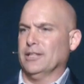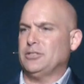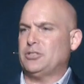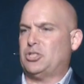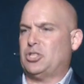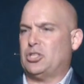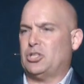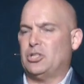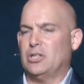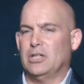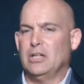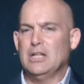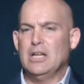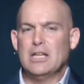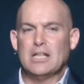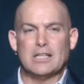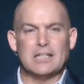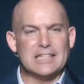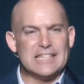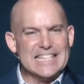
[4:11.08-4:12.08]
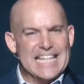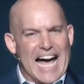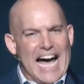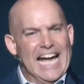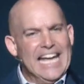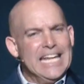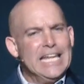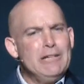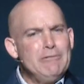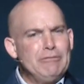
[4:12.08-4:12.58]
heart,
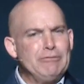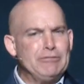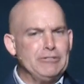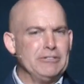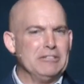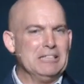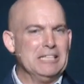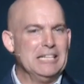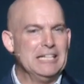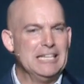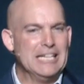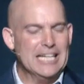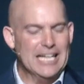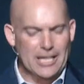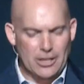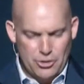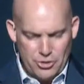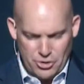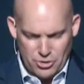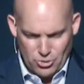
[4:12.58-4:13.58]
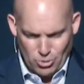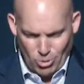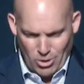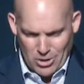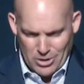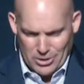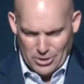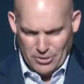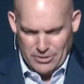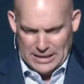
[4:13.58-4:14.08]
life is
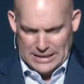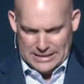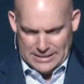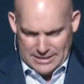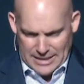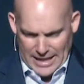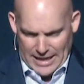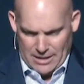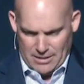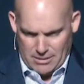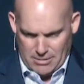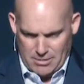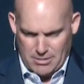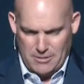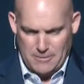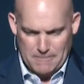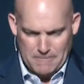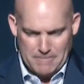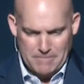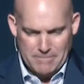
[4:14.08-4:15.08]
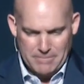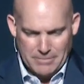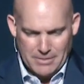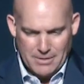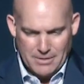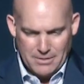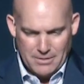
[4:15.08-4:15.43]
stronger than death.